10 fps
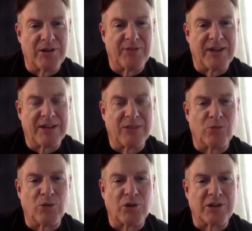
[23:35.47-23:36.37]
if I hadn't
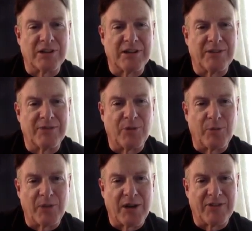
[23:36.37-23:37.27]
worked in the
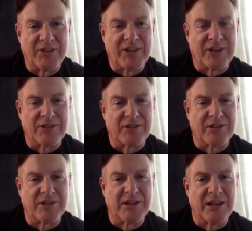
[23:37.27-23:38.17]
for-profit sector
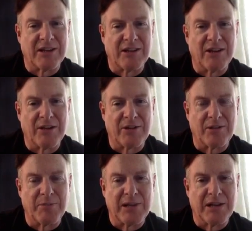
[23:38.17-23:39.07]
at
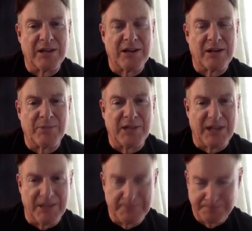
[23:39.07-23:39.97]
another big
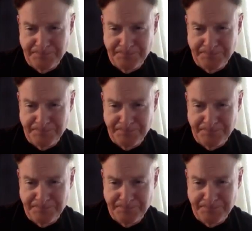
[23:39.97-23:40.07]
company.